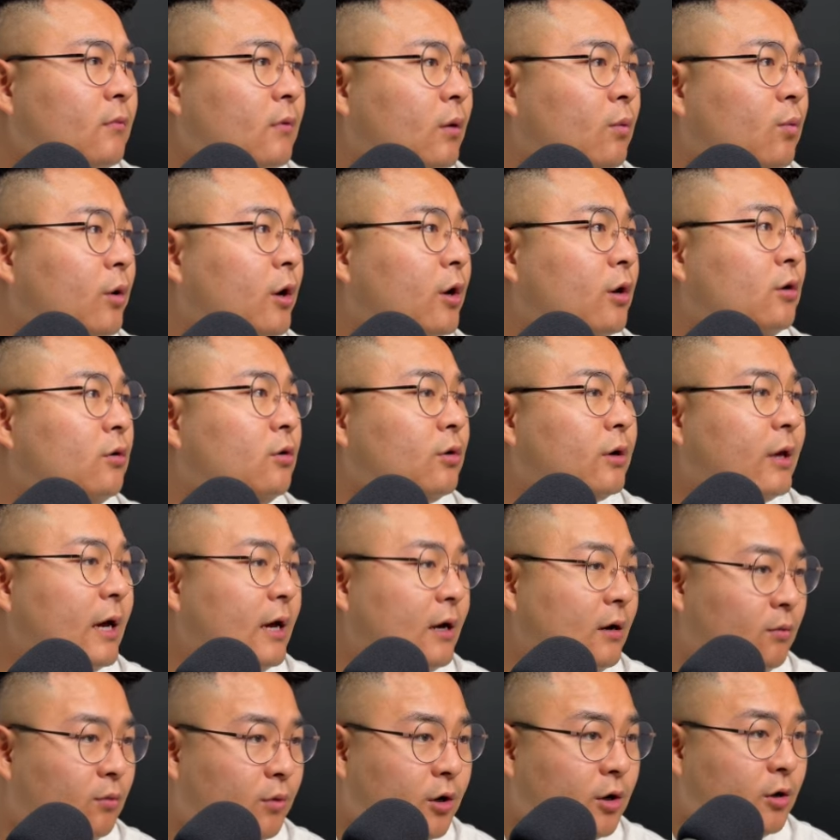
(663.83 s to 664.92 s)
we got to look
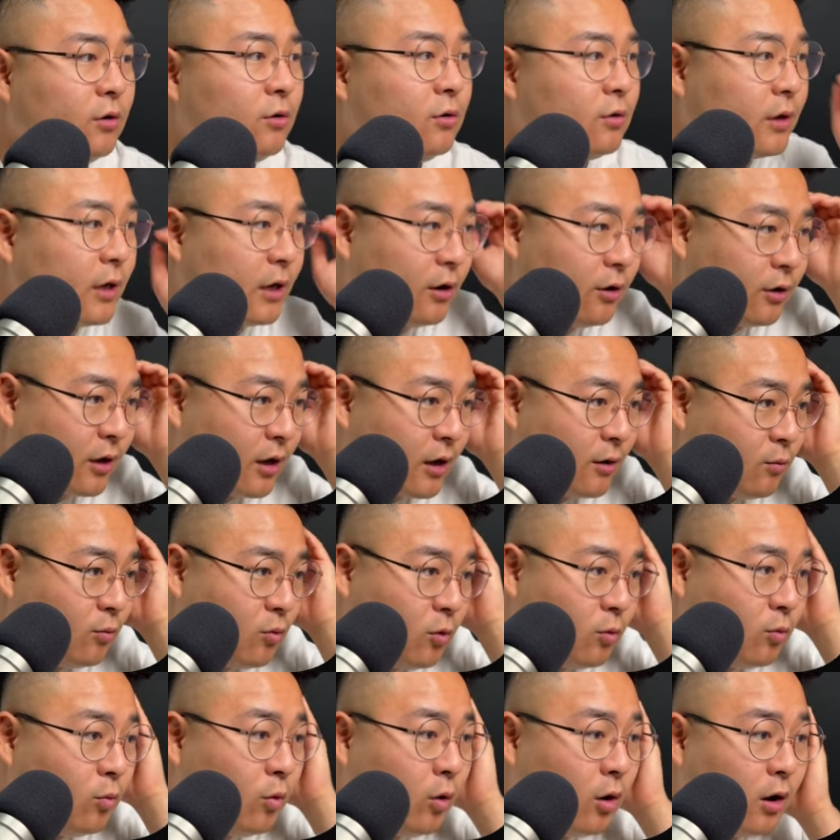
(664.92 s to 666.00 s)
at, we got to look at, okay,
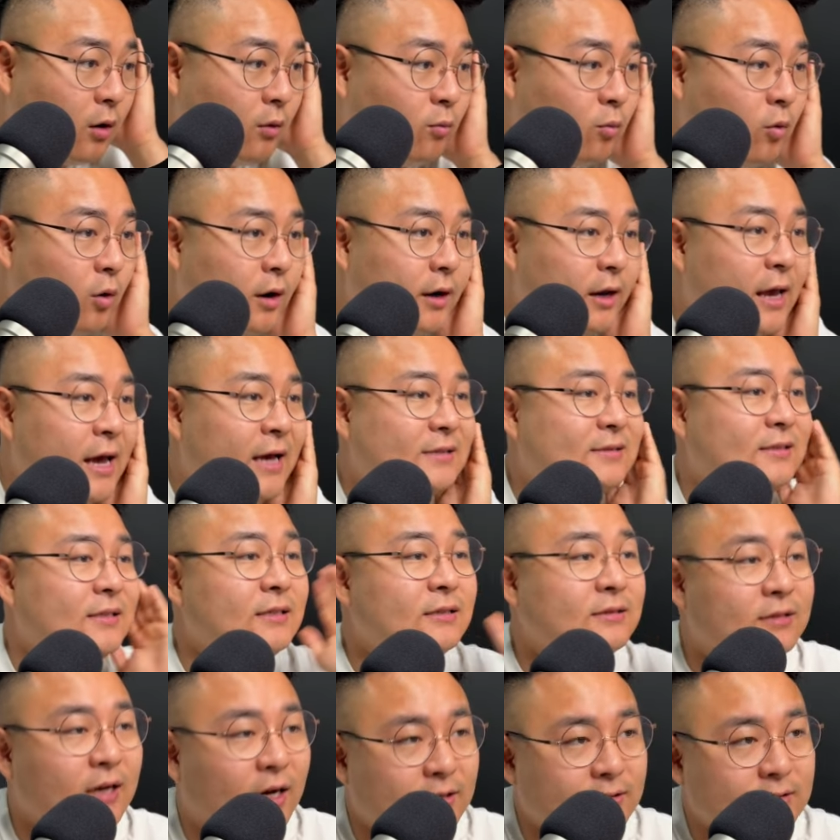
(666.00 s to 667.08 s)
well, what, what has he
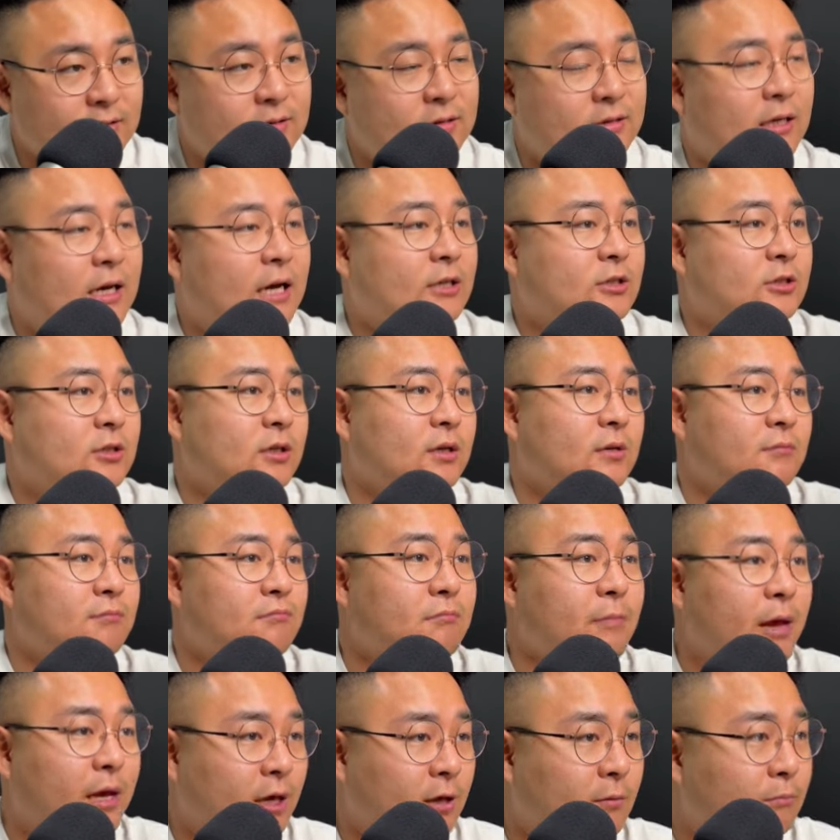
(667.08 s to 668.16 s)
done to actually
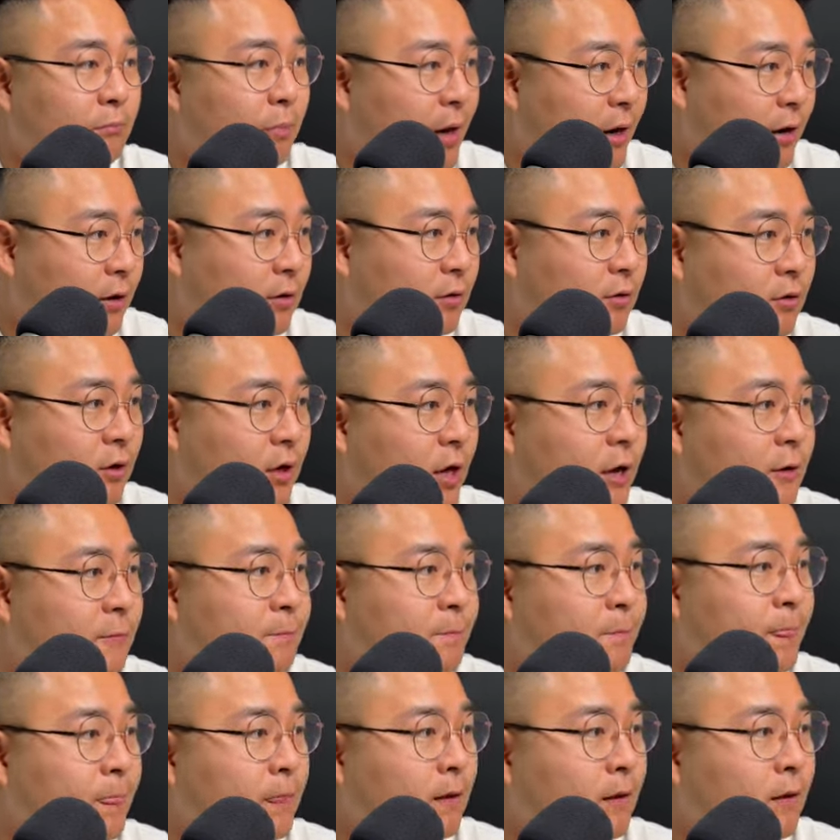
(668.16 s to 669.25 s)
make it better? Okay.
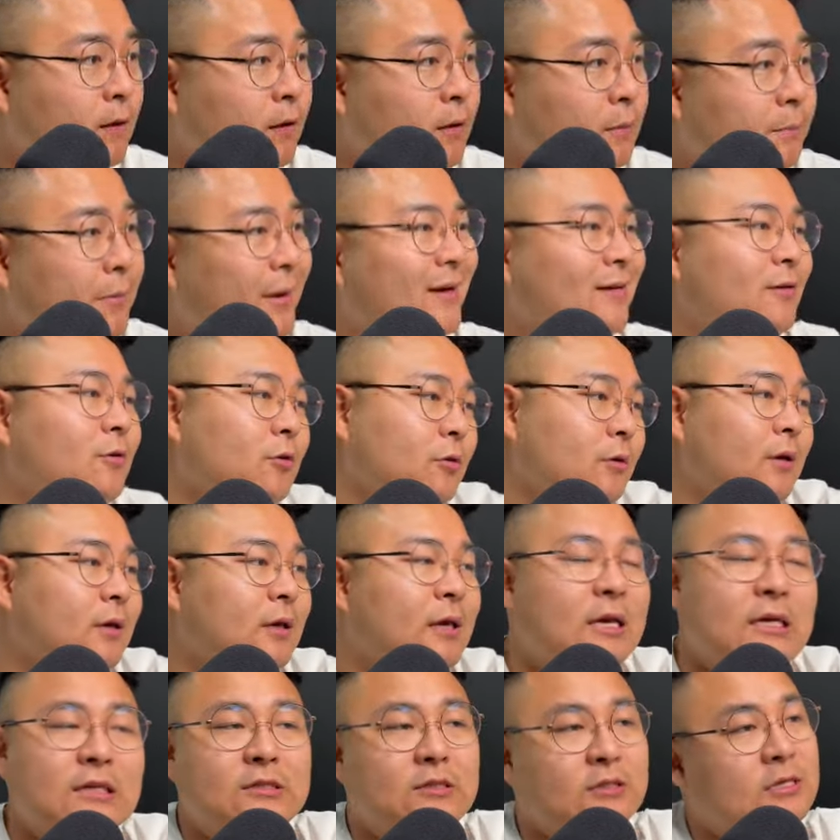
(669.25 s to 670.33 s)
But look,
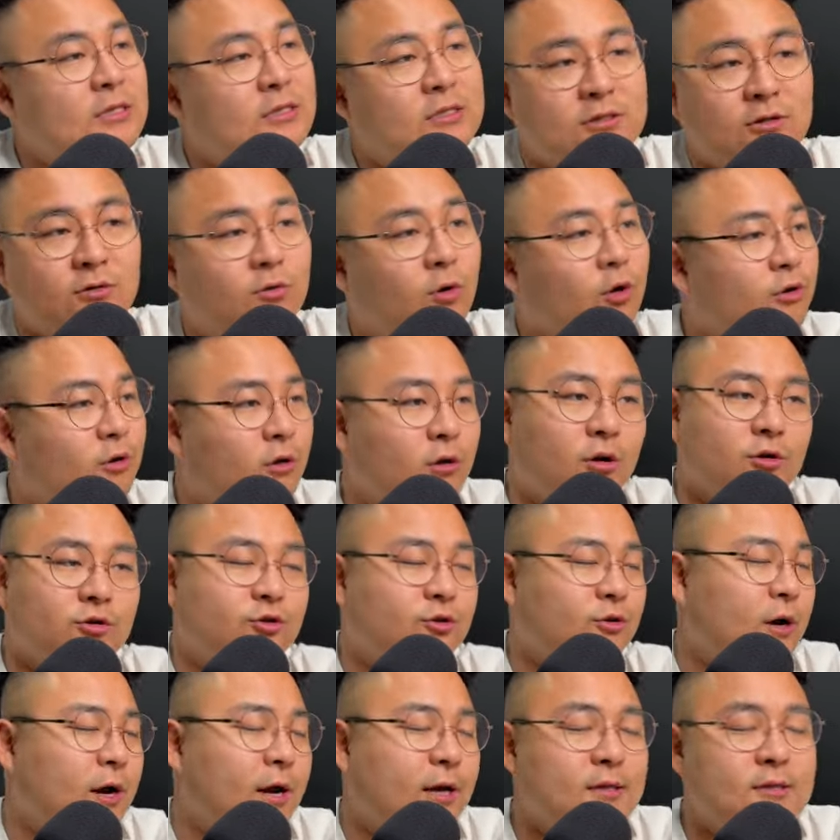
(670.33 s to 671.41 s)
he's, he's still on the long
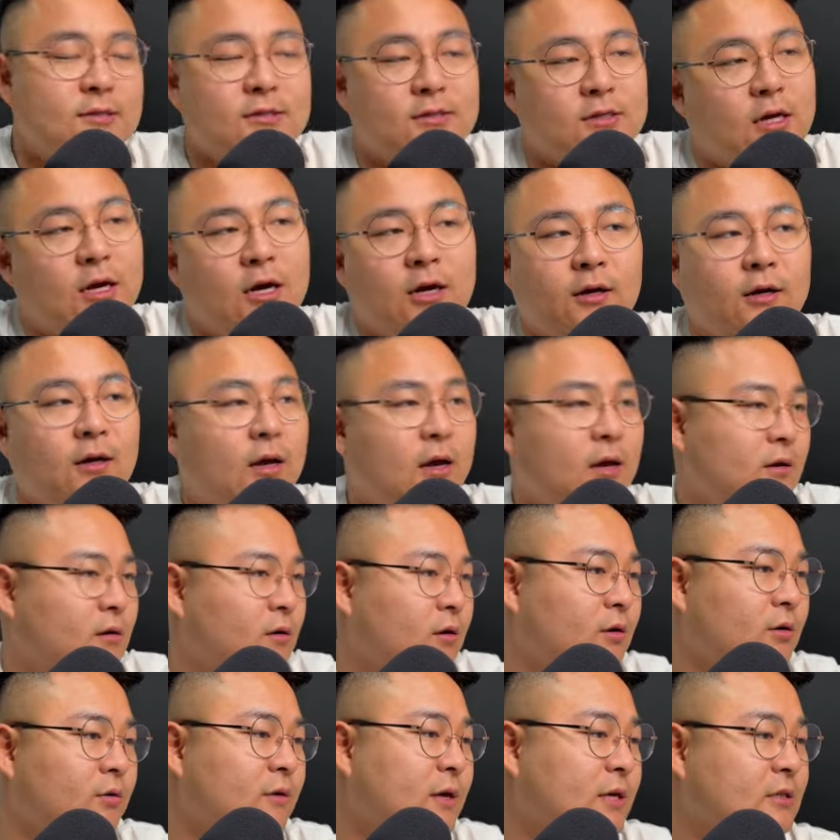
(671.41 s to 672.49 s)
trades, and, and,
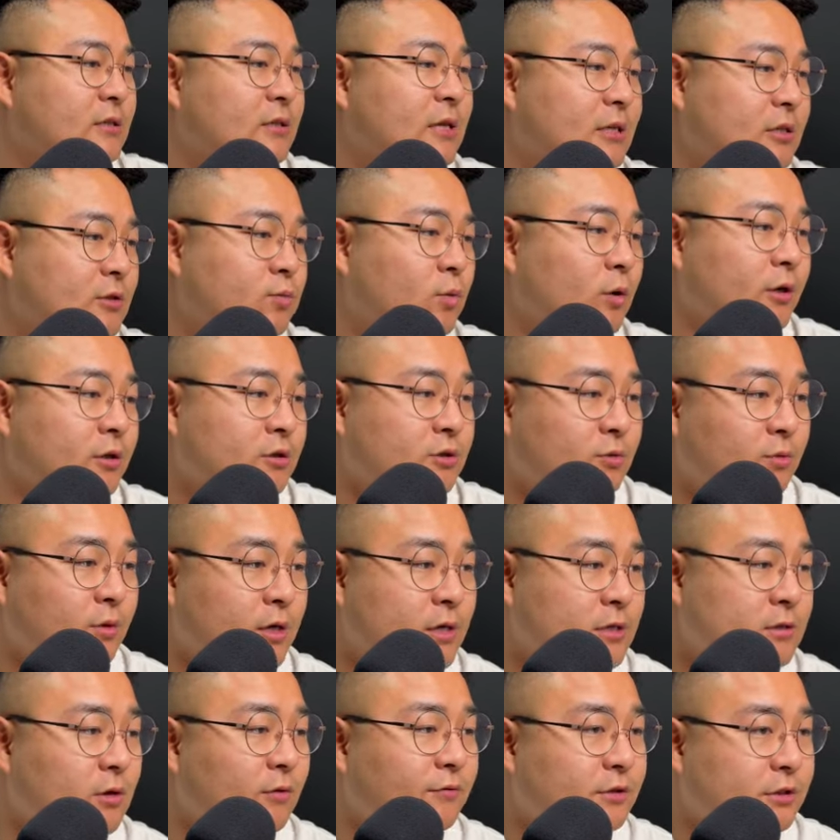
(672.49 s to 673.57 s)
you know, that's, that's what he's doing.
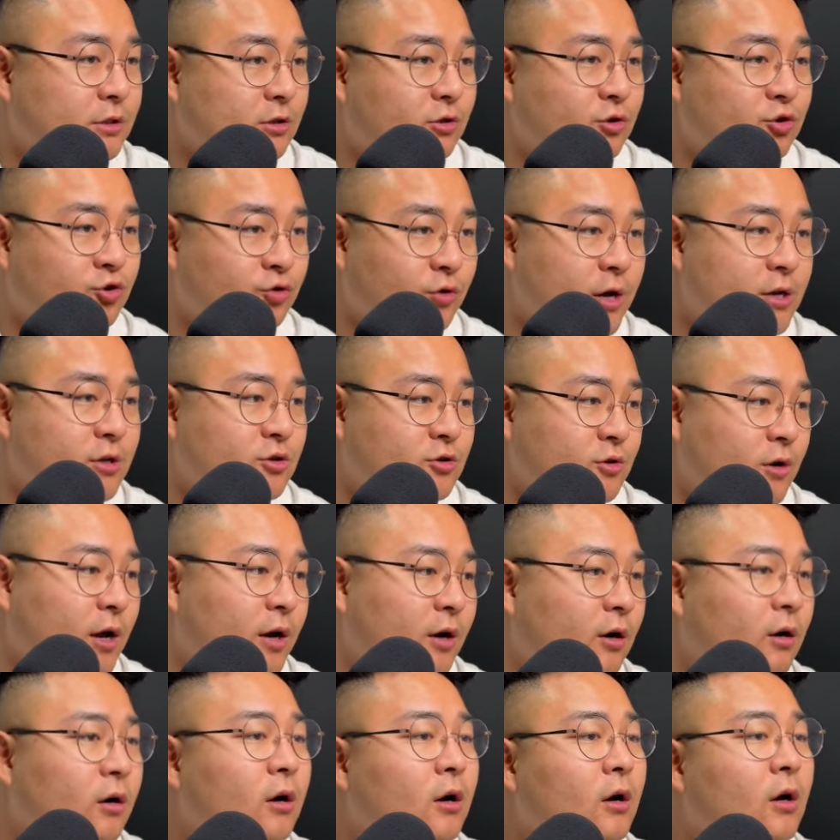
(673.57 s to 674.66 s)
He's obviously a trend
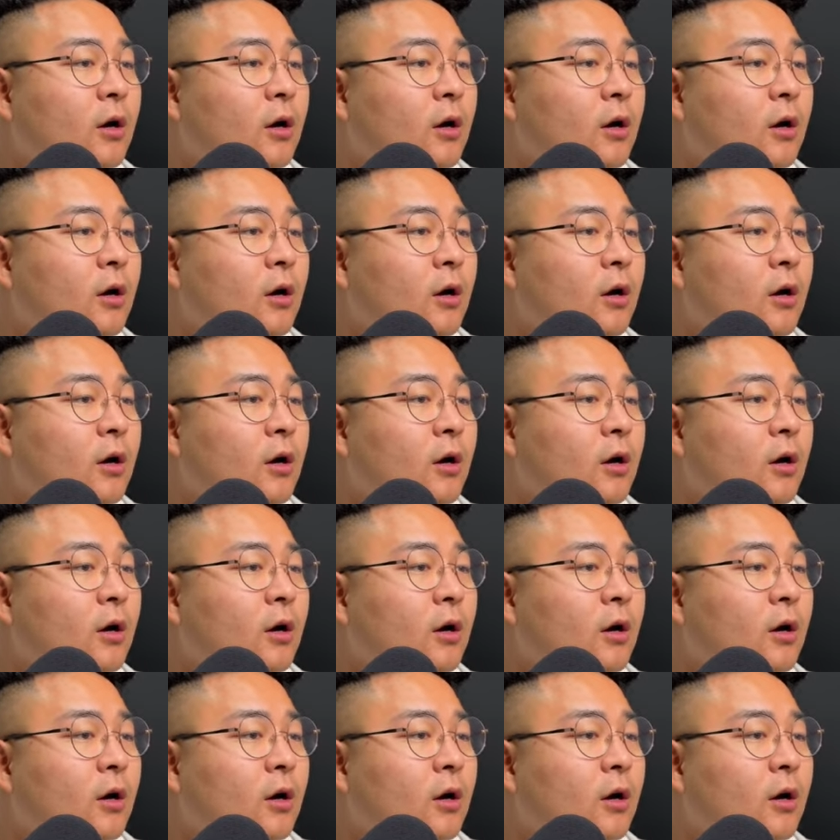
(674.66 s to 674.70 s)
trader.